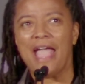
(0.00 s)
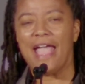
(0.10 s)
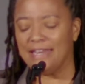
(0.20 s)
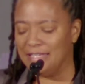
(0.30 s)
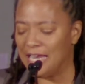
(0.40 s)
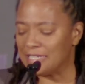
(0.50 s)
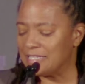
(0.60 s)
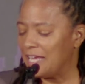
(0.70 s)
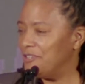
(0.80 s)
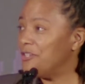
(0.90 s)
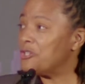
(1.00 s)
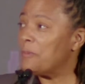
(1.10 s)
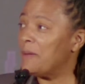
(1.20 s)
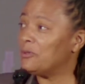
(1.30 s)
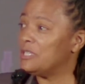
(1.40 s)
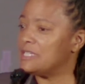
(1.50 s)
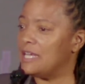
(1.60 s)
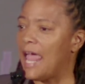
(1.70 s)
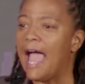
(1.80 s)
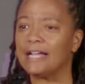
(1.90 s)
And the next day in the newspaper, it
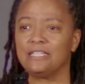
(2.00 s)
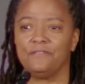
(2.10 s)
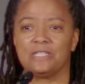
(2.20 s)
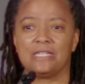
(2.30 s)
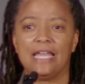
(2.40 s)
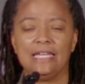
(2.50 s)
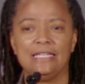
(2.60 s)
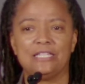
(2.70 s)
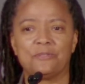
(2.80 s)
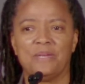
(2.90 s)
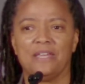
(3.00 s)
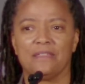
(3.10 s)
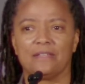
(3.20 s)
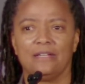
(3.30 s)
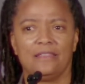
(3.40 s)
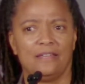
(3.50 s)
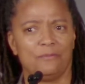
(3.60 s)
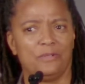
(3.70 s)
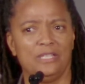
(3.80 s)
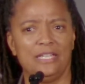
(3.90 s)
said, activist Nadine Smith. And I thought,
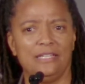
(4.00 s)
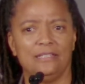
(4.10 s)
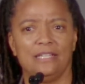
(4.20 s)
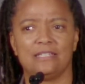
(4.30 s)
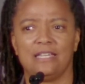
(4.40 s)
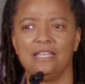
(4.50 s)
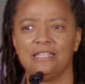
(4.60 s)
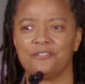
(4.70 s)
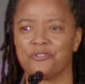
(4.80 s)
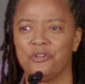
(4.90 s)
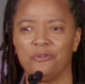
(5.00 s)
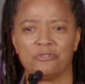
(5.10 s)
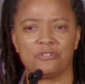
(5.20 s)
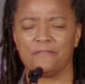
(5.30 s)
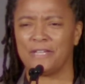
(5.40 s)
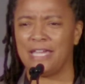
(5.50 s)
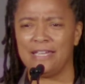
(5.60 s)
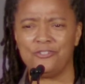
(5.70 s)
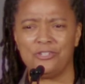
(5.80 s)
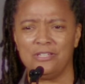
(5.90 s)
really? That's it? There's no
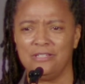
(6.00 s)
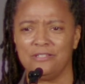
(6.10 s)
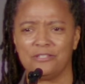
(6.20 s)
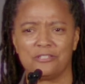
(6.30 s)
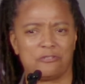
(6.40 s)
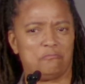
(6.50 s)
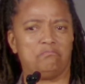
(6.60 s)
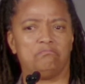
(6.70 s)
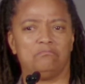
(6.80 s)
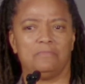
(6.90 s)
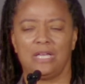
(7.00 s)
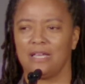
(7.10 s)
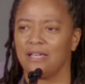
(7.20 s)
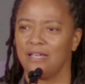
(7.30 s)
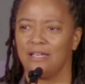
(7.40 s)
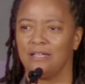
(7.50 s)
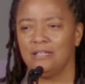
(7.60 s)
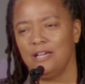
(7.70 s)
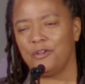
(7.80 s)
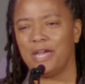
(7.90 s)
certification? You just,
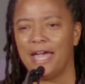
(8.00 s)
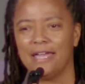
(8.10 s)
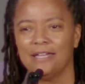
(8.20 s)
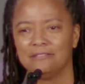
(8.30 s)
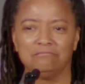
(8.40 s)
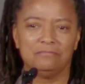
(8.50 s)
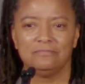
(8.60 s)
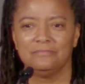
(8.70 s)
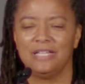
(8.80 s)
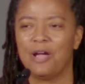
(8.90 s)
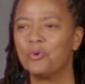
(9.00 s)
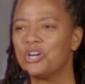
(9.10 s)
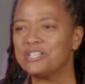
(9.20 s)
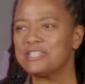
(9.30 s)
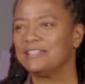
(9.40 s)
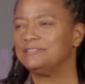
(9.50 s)
okay, that works.